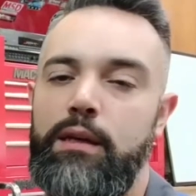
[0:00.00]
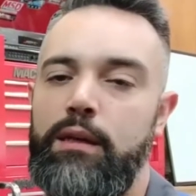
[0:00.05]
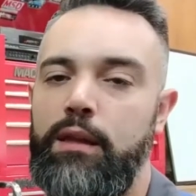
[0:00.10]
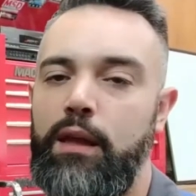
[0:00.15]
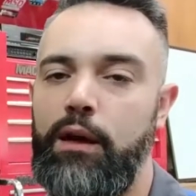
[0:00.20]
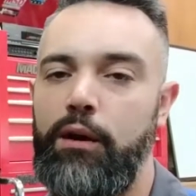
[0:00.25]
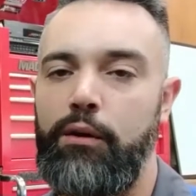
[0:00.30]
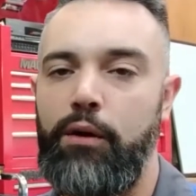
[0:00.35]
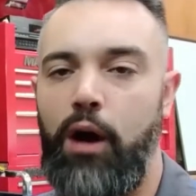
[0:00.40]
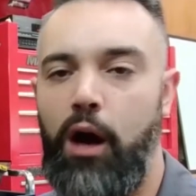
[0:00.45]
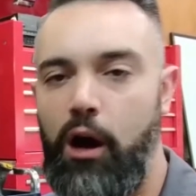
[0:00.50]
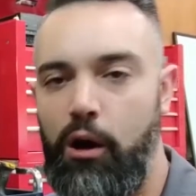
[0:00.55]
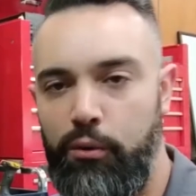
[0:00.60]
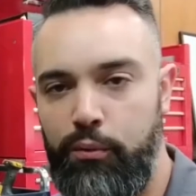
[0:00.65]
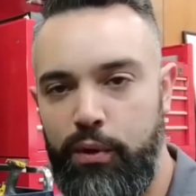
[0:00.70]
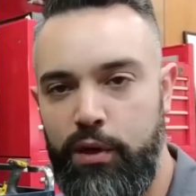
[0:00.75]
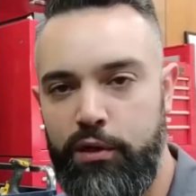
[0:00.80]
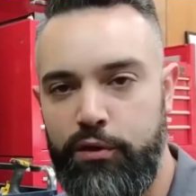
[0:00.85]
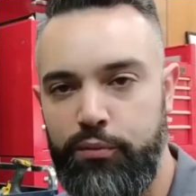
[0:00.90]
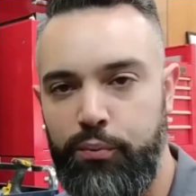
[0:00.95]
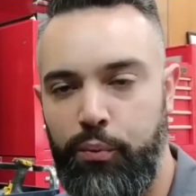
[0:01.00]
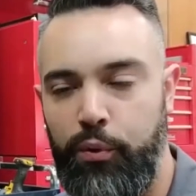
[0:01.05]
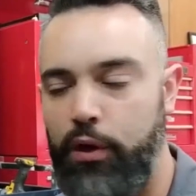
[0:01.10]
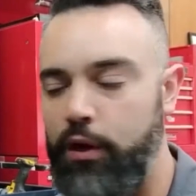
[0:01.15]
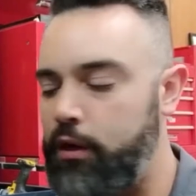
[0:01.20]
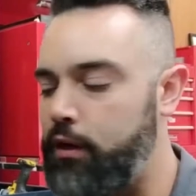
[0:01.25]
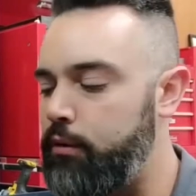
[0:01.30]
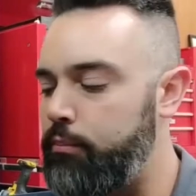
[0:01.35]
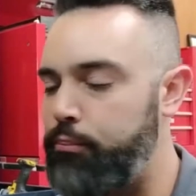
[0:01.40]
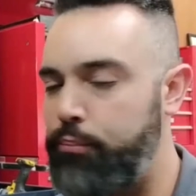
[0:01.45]
They don't always
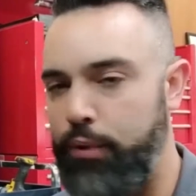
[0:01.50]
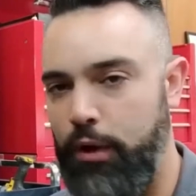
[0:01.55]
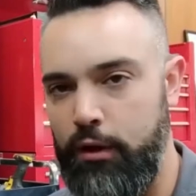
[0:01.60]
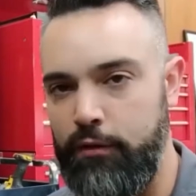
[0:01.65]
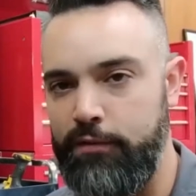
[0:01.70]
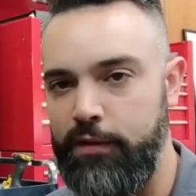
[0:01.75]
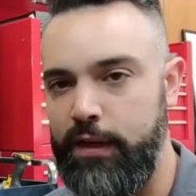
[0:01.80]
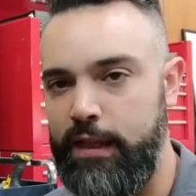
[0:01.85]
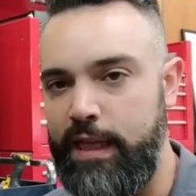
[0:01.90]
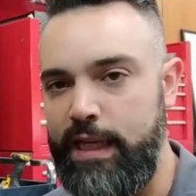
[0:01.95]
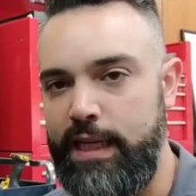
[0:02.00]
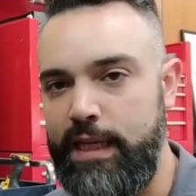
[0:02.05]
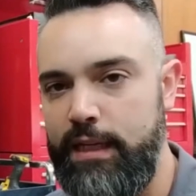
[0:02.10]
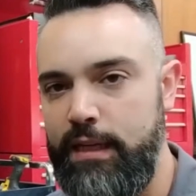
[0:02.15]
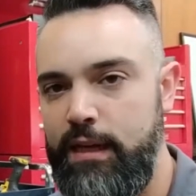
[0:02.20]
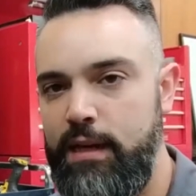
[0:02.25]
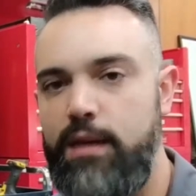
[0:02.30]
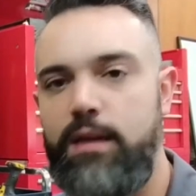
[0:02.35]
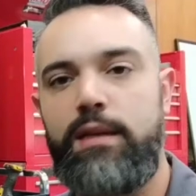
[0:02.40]
work perfectly.